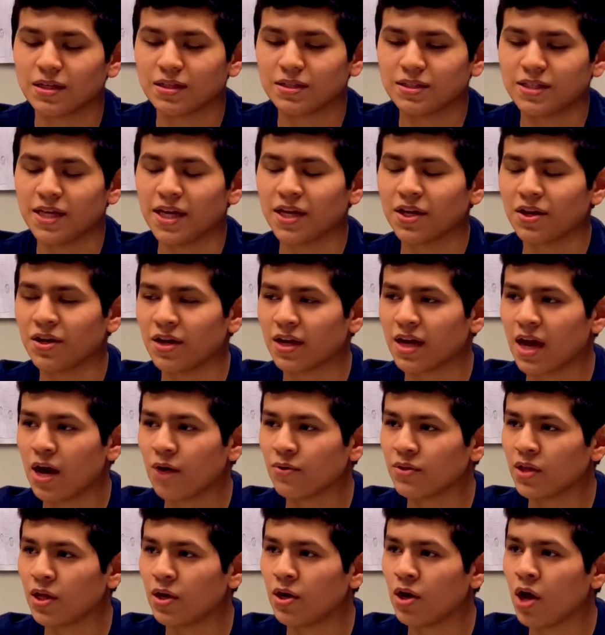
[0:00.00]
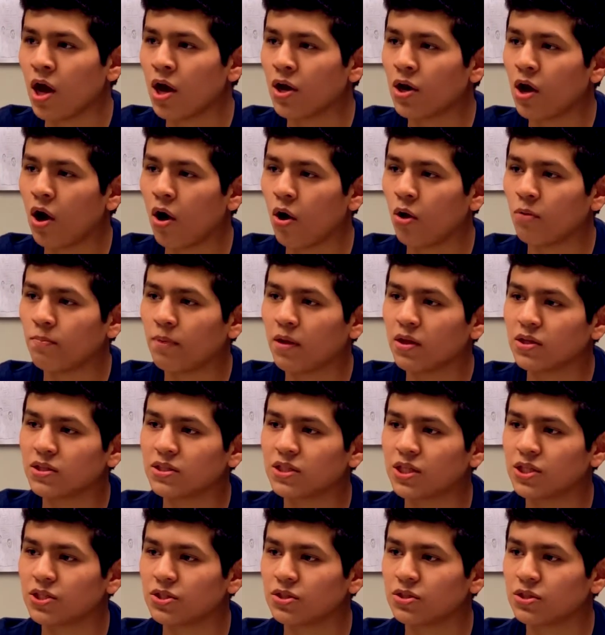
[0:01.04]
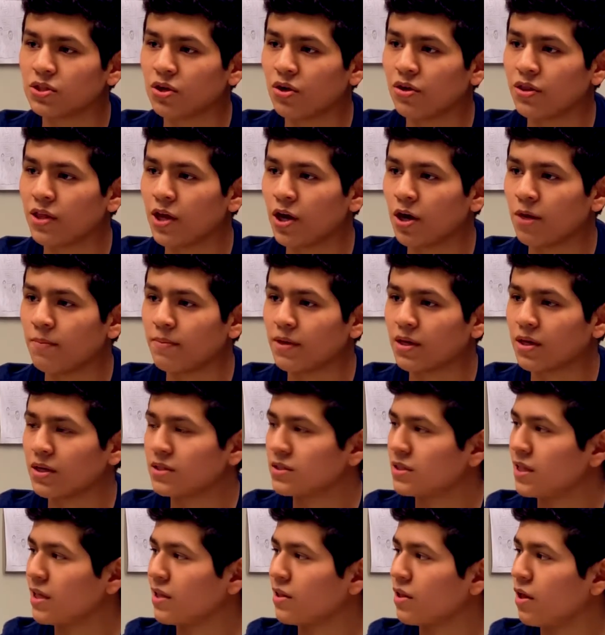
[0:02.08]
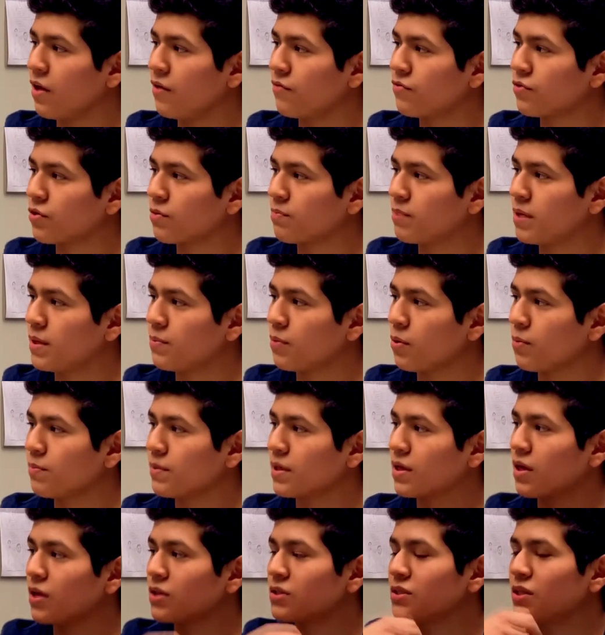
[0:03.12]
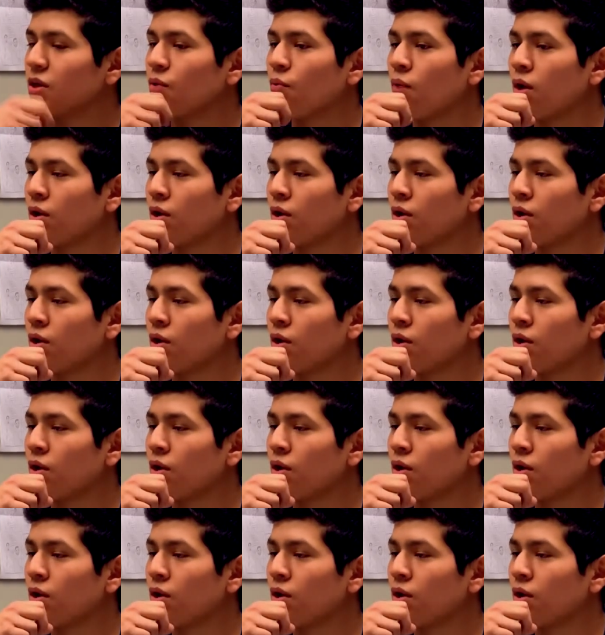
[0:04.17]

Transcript: their constituents, I mean, you're always going to have personal bias. It's a system that's really easy to take advantage of.